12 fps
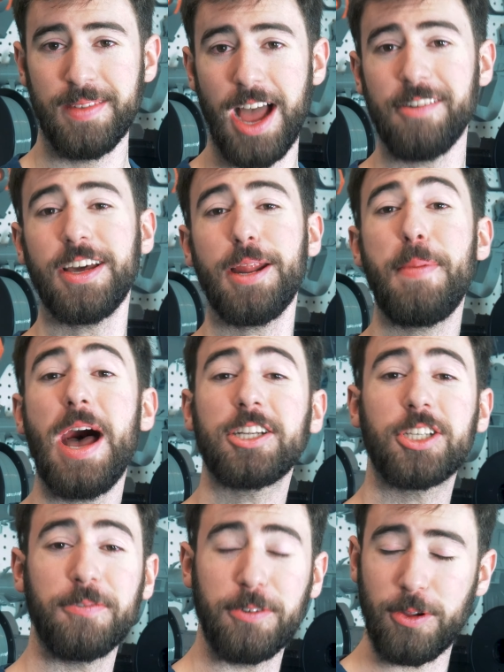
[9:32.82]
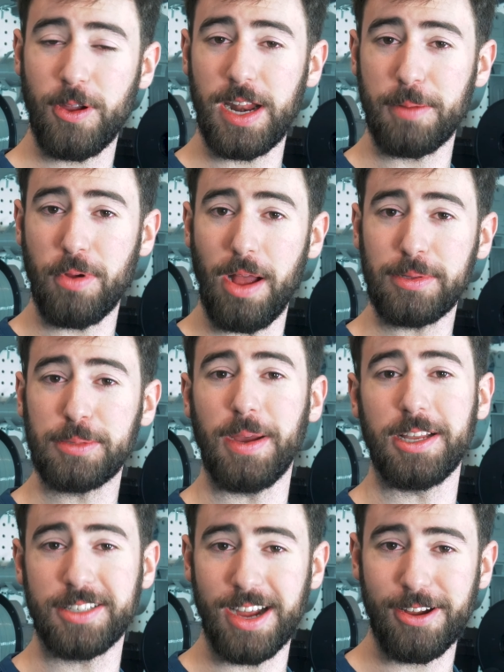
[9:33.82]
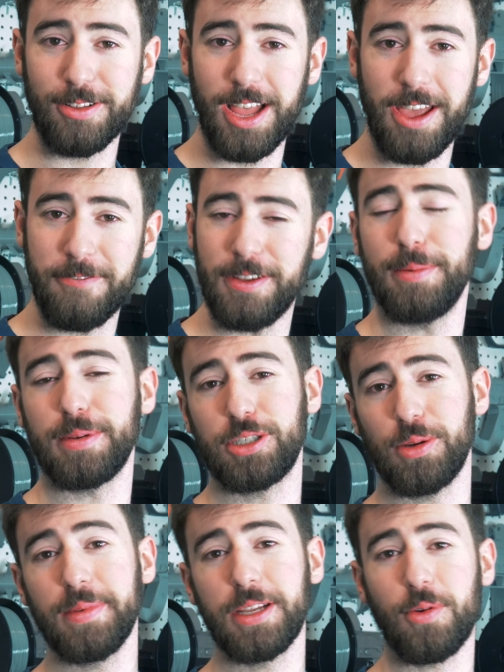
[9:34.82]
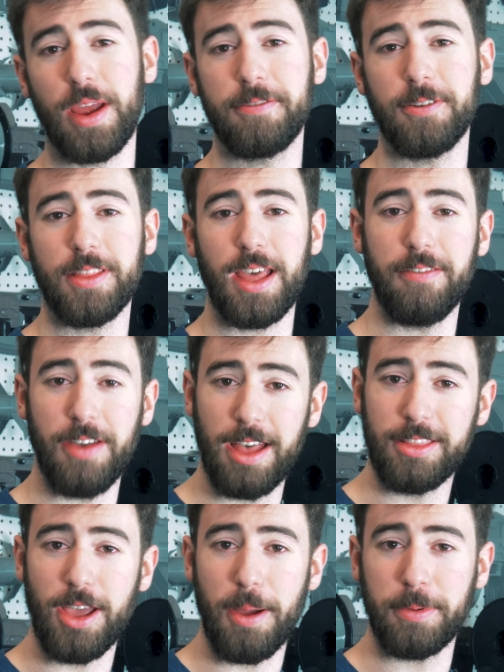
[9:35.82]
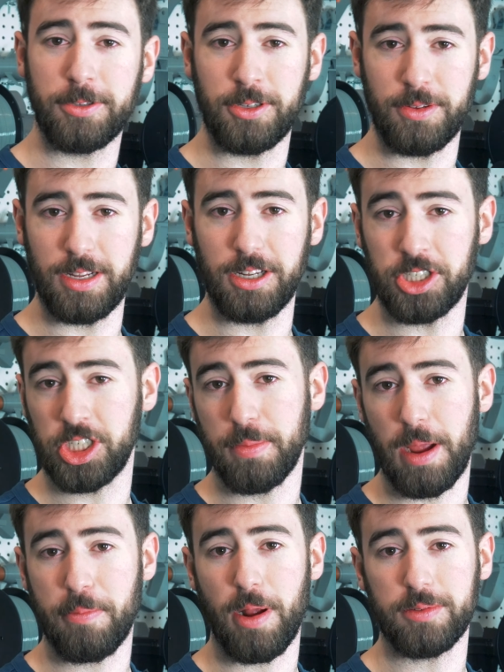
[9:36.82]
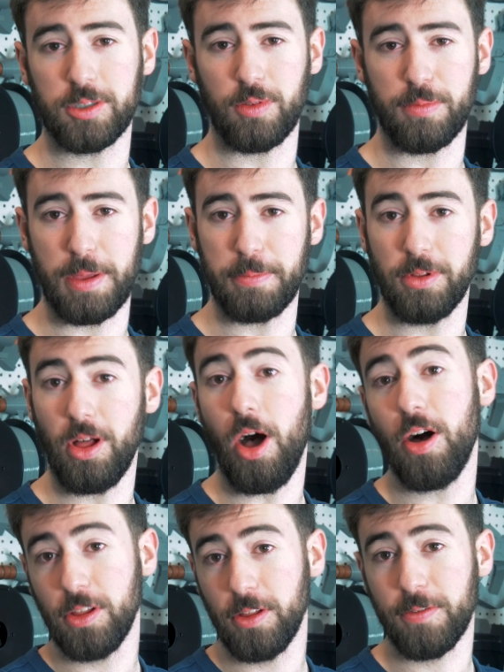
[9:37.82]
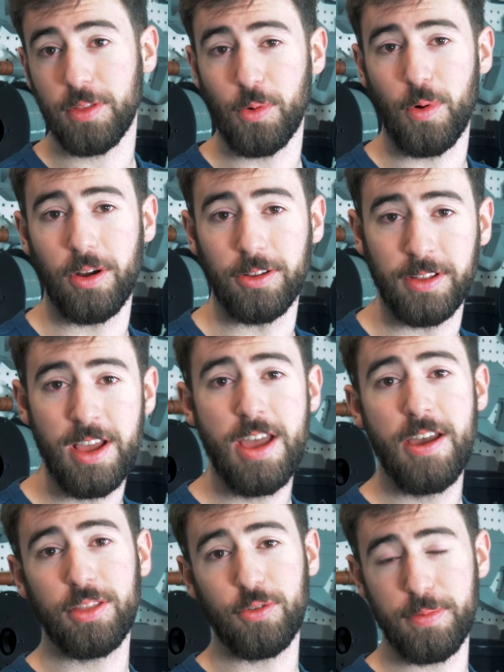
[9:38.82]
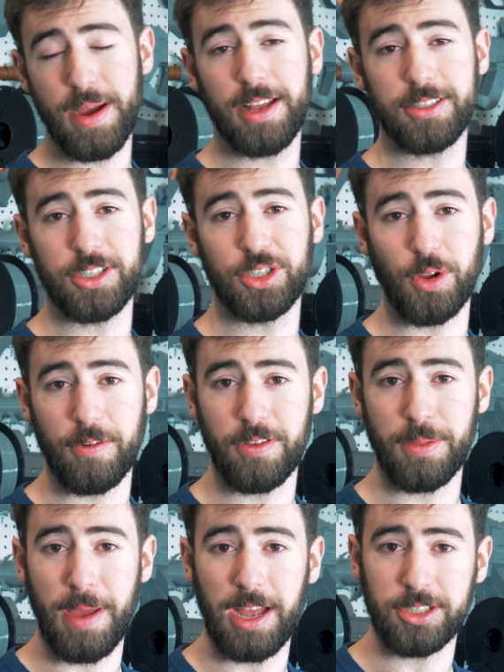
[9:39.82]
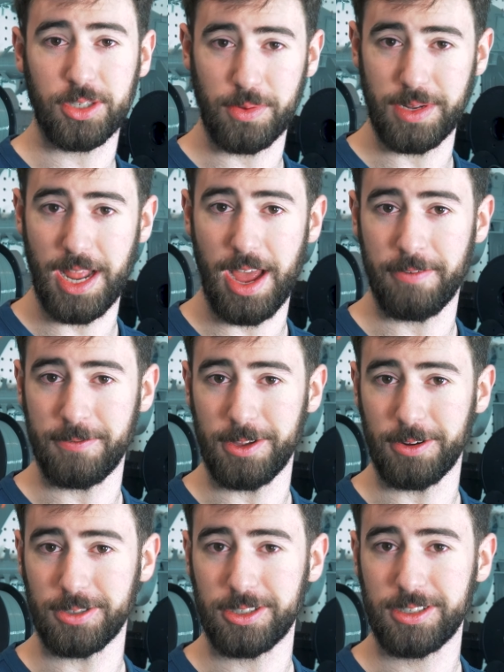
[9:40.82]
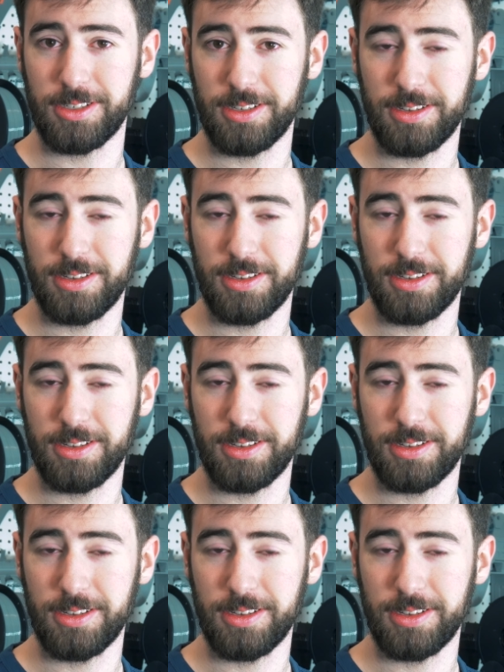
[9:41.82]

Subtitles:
I've had a passion for creating props my entire life, and I'm extremely grateful that I've had the opportunity to share my props with people all over the world through my Etsy store for the past 3.5 years.